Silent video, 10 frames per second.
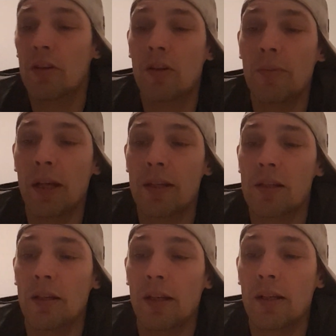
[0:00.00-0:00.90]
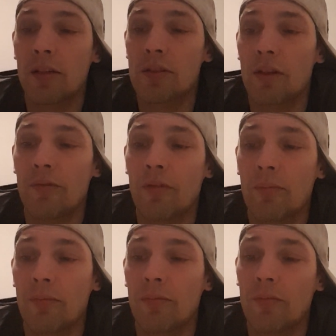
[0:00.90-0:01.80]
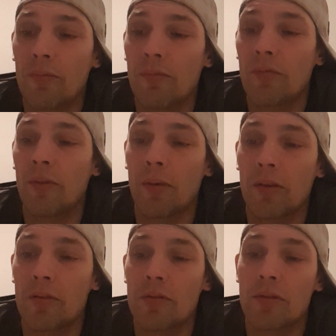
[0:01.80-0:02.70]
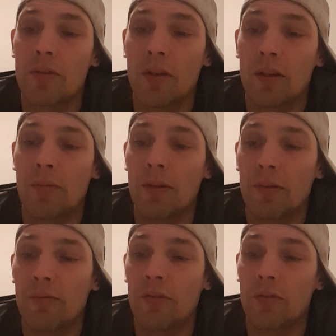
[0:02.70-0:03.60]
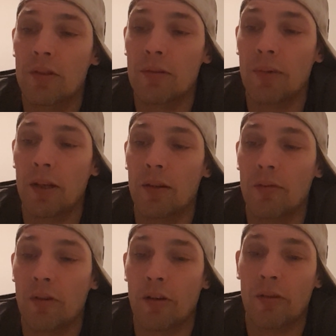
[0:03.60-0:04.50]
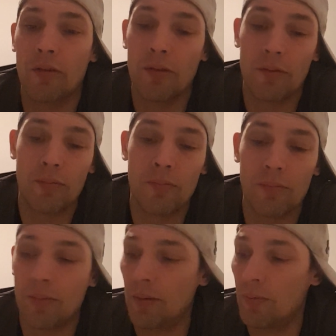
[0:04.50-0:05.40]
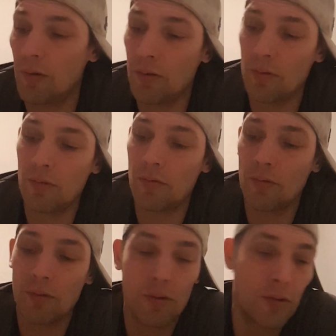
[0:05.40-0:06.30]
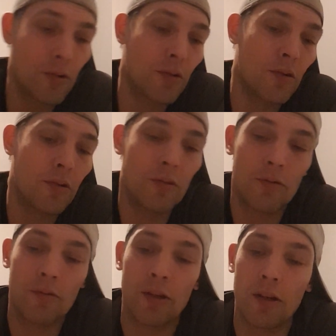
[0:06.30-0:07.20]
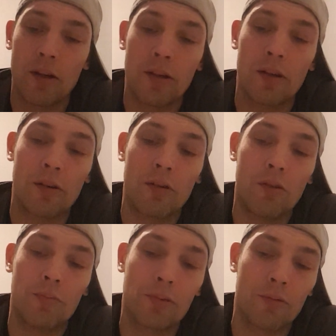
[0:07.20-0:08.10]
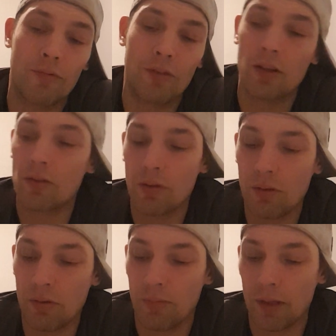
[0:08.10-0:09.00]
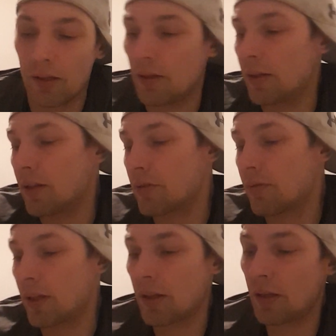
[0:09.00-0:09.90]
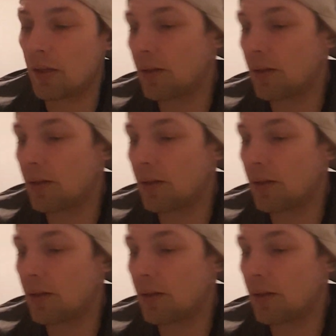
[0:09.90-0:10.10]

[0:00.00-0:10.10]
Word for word: you could be isolating yourself from from others, not to be influenced by the wrong people. We got here hopes and fears. Oh my god, that's quick.